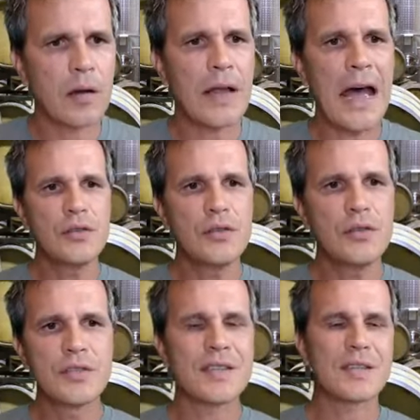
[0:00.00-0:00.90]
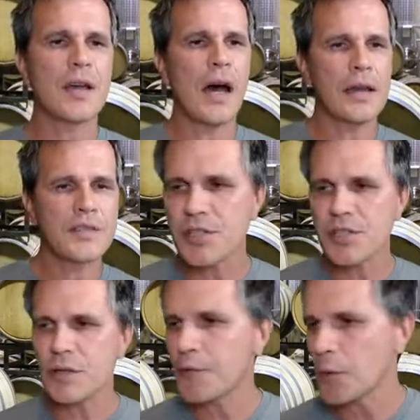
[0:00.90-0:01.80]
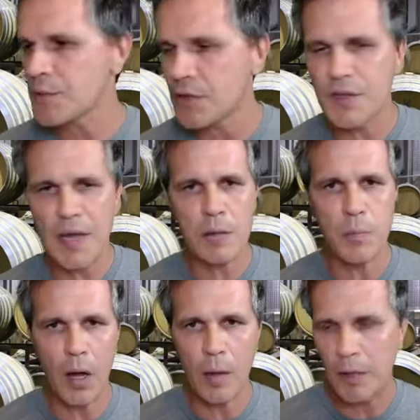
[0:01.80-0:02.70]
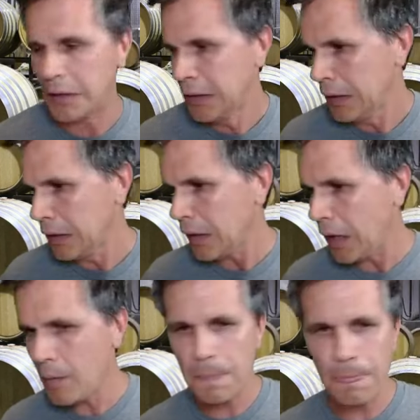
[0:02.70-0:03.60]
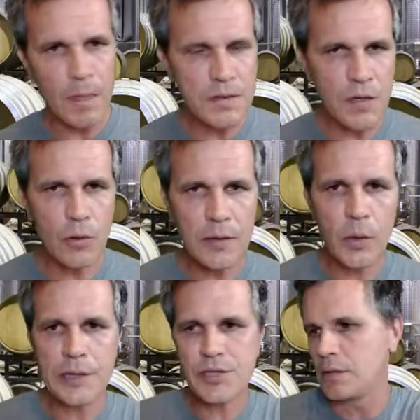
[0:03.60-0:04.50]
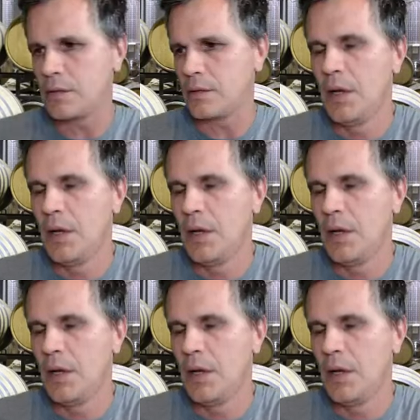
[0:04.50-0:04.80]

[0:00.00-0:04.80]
How do you decide? It's a question from Suzanne Barber. Um, it's a great question.